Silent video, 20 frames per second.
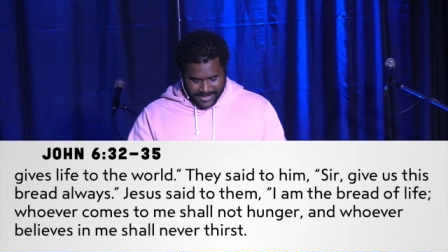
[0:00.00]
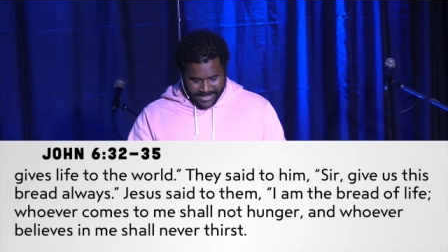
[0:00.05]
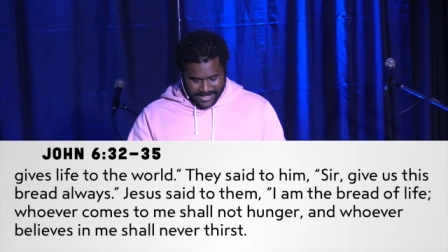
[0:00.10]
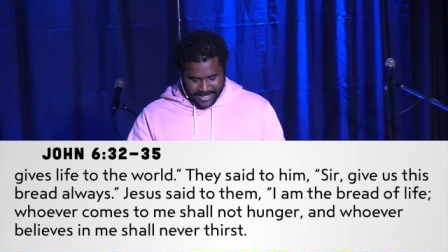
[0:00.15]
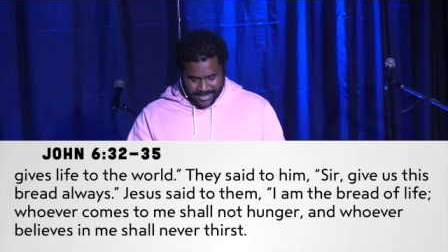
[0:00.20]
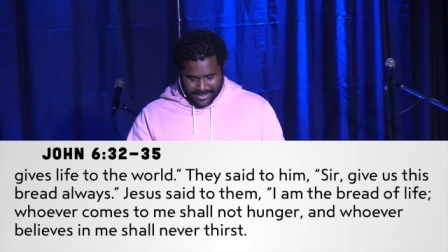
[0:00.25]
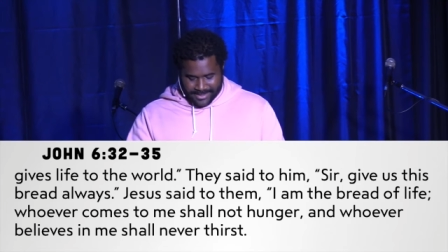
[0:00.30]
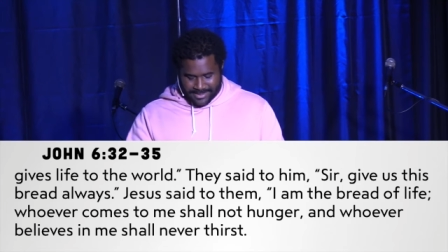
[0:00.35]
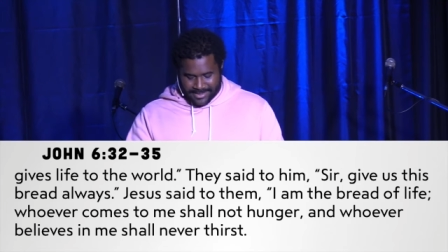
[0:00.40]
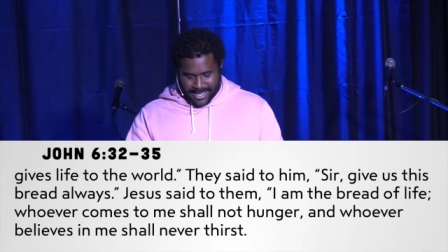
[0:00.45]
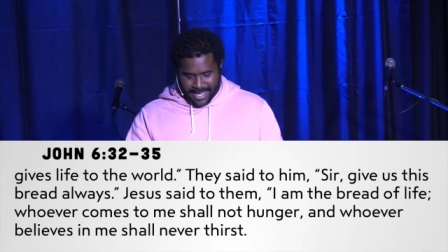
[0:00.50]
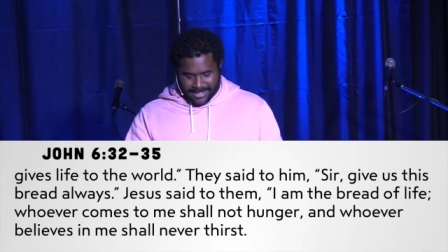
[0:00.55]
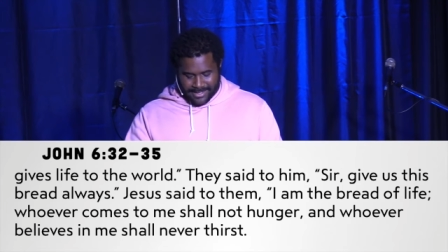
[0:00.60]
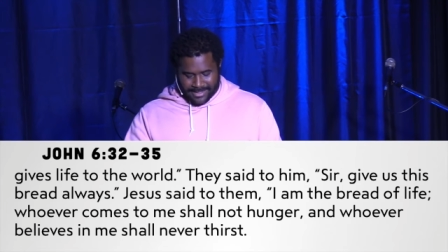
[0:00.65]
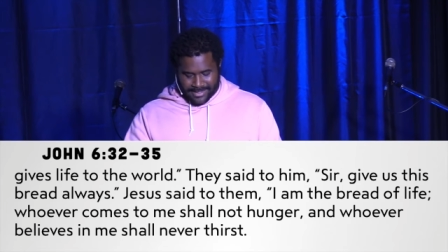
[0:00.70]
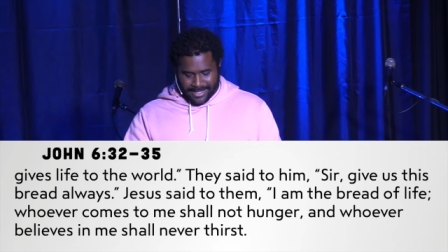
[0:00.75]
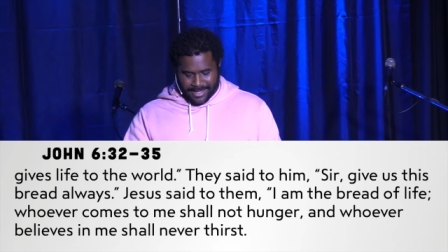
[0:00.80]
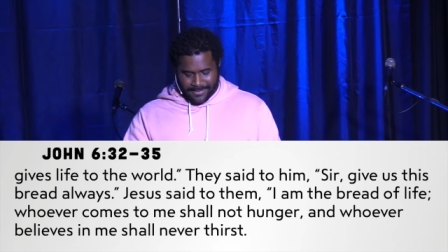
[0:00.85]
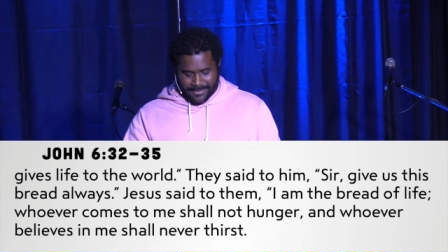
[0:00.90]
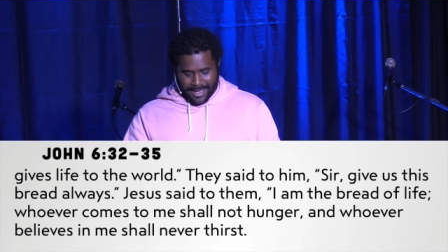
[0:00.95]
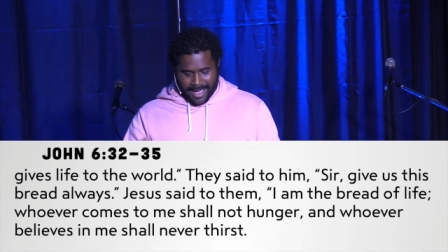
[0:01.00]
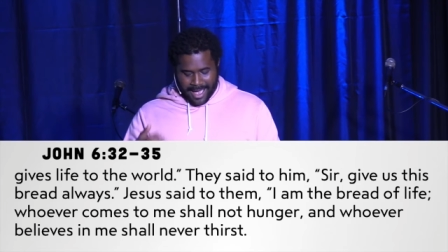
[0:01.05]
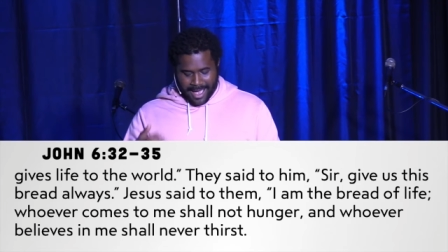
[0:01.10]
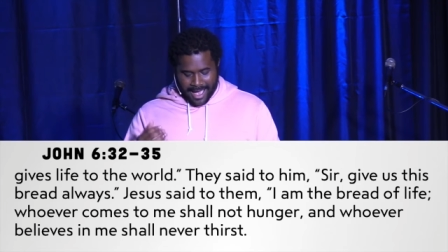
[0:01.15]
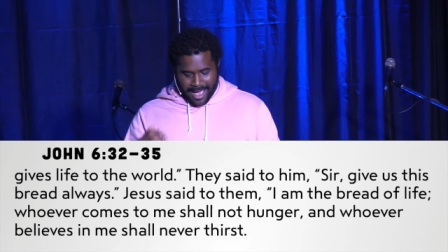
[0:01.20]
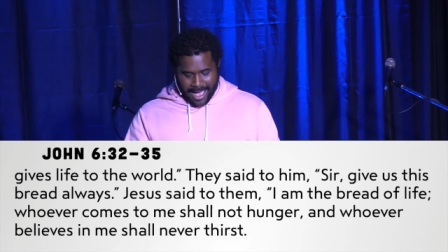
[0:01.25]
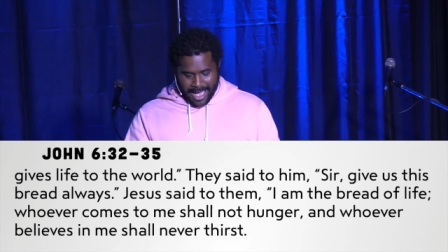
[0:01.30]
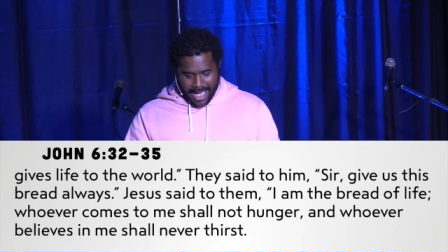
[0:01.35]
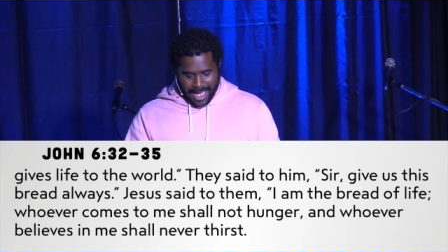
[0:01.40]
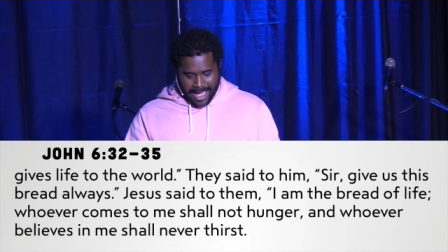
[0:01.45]
Jesus said to them,
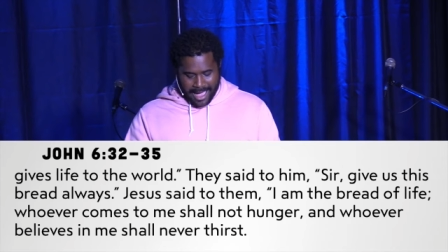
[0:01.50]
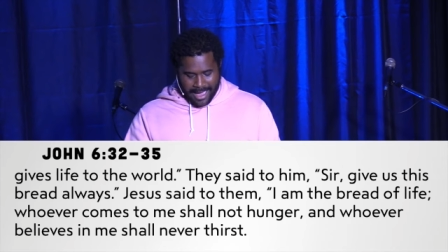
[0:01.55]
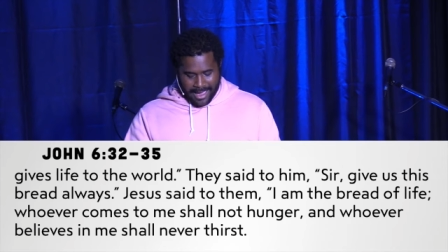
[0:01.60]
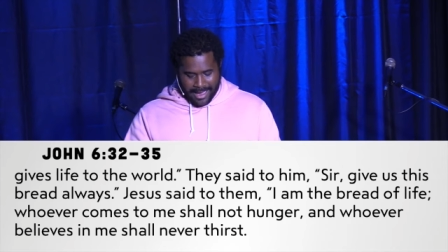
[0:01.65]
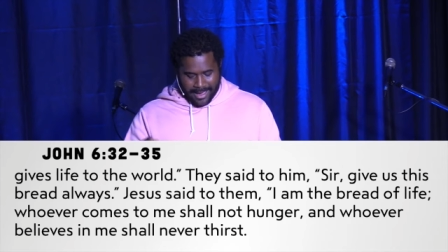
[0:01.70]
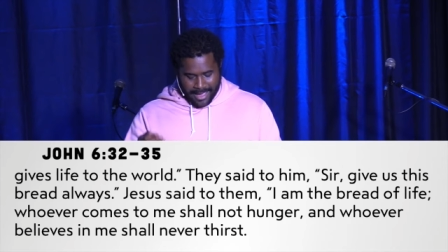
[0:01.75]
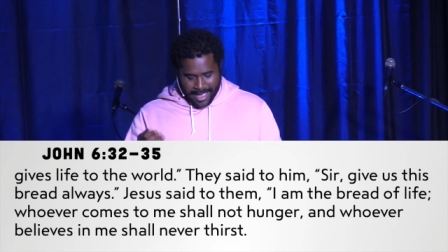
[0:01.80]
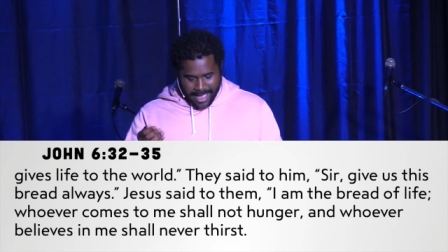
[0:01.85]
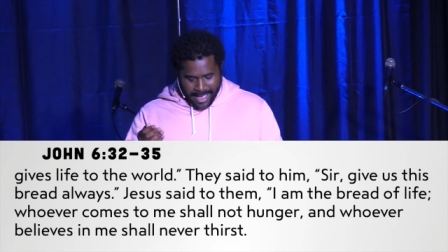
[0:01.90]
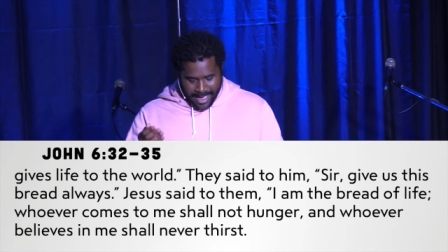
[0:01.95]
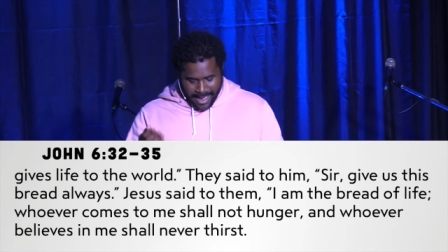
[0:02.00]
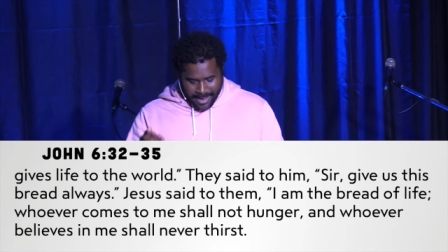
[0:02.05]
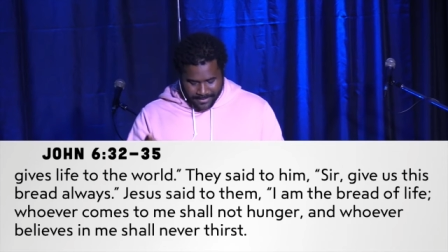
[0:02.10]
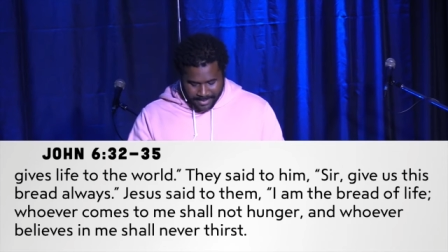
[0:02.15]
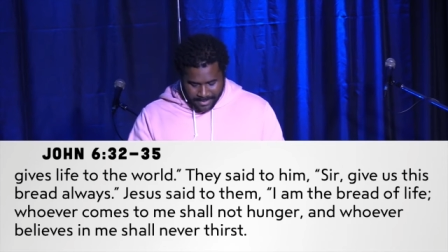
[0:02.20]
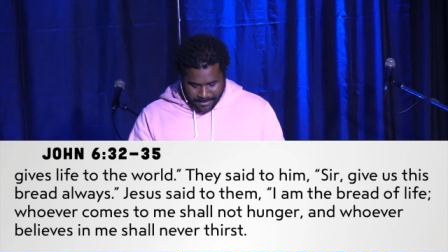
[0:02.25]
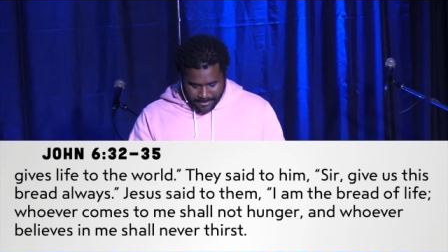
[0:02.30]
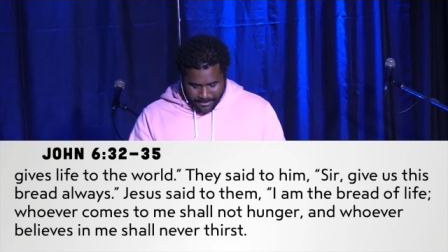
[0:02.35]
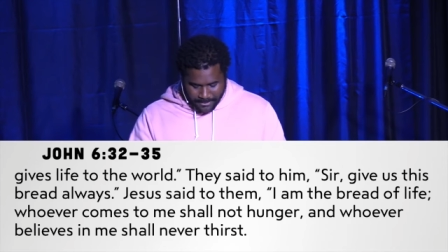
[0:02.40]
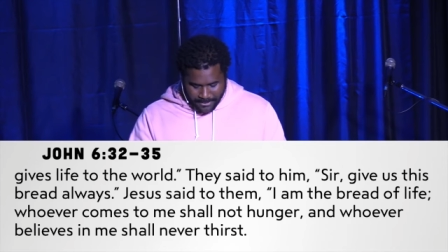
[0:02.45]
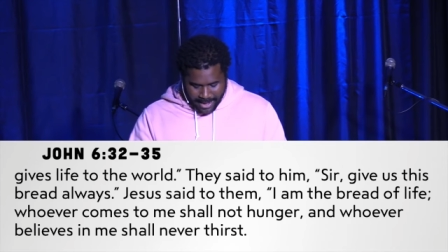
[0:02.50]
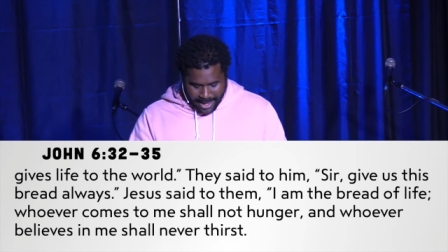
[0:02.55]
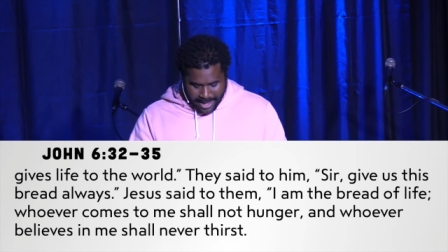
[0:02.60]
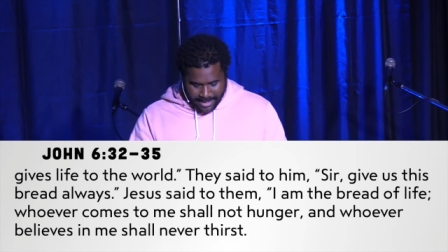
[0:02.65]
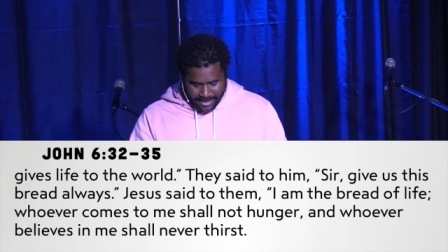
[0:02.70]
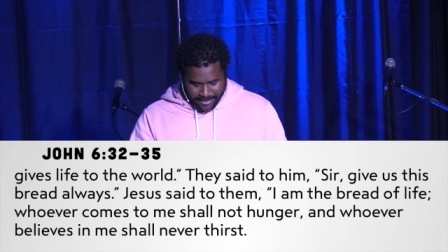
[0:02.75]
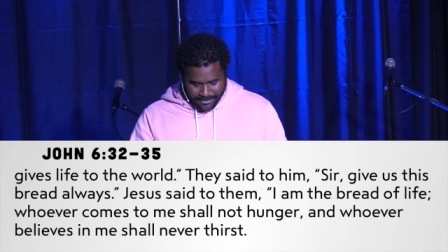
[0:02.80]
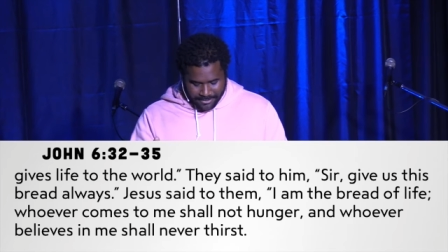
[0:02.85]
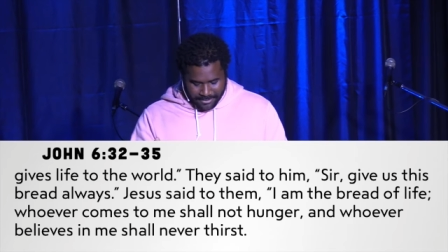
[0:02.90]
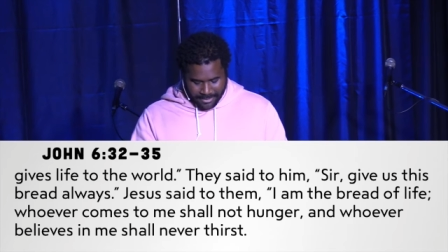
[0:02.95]
I am the
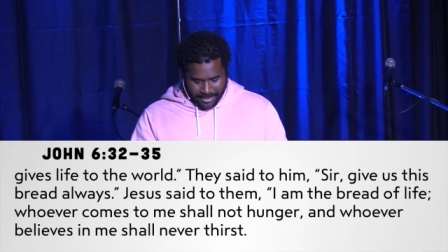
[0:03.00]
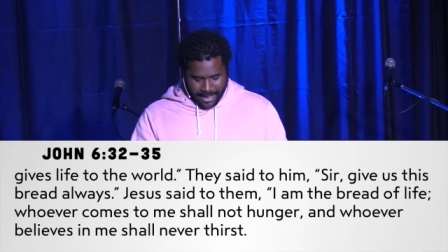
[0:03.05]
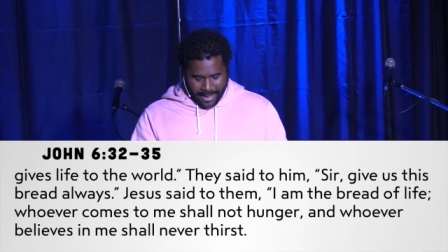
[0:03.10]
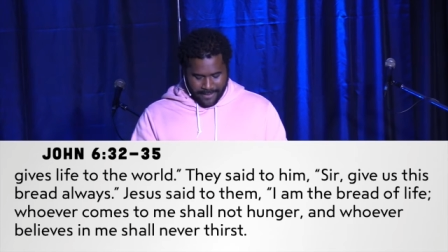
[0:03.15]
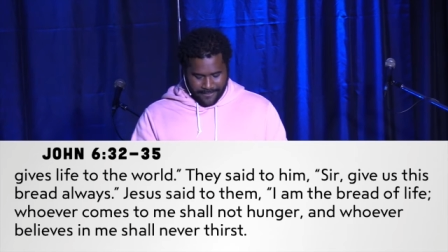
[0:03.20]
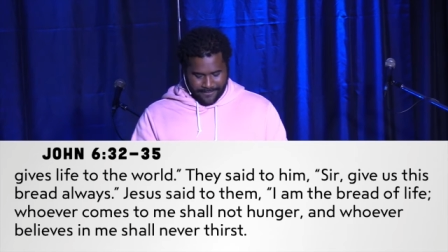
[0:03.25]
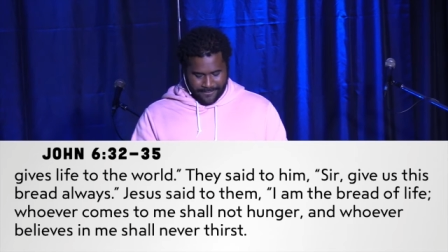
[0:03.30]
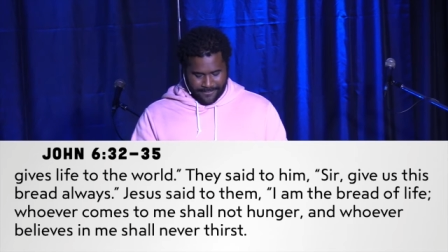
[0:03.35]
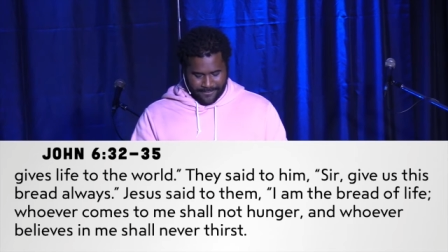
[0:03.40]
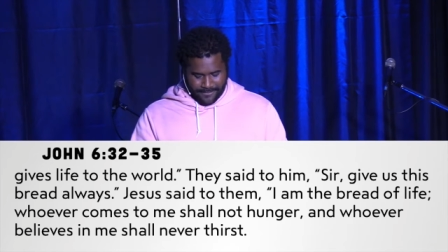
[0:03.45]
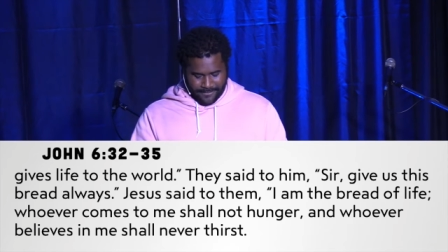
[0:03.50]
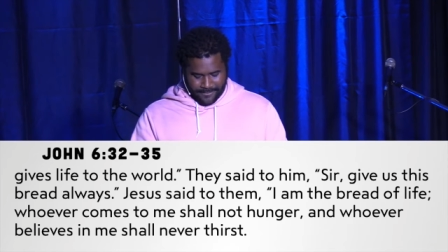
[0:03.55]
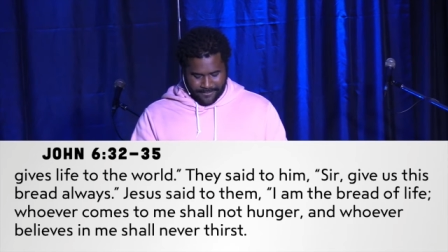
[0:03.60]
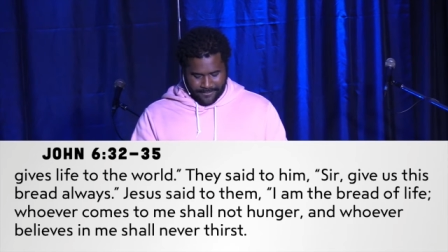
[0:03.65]
bread of life.